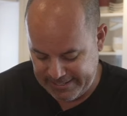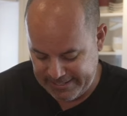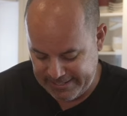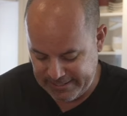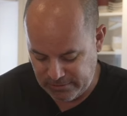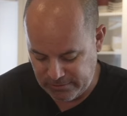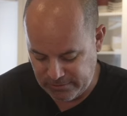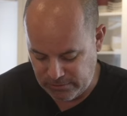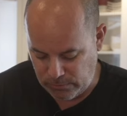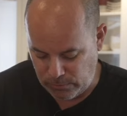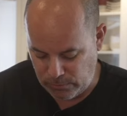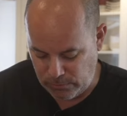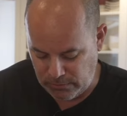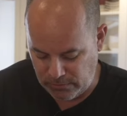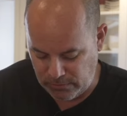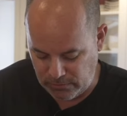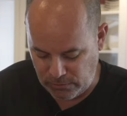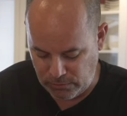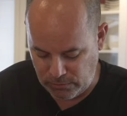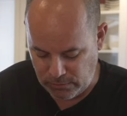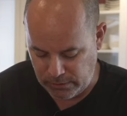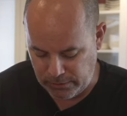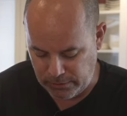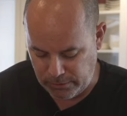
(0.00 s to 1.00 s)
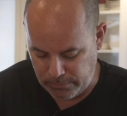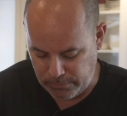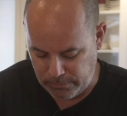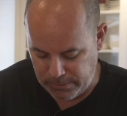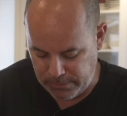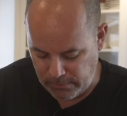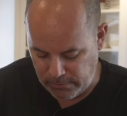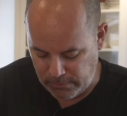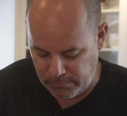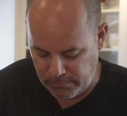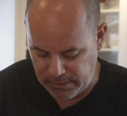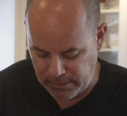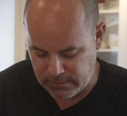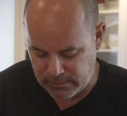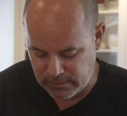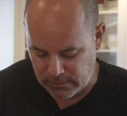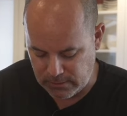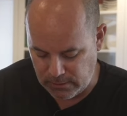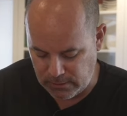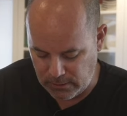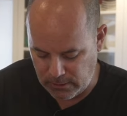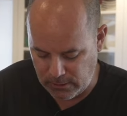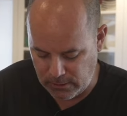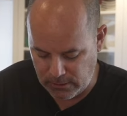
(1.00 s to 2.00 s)
So we'll just do a little bit of mince
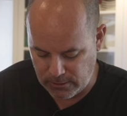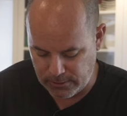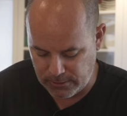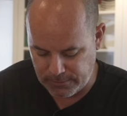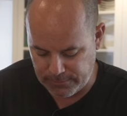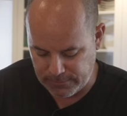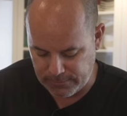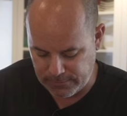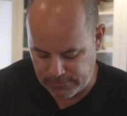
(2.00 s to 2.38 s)
on here.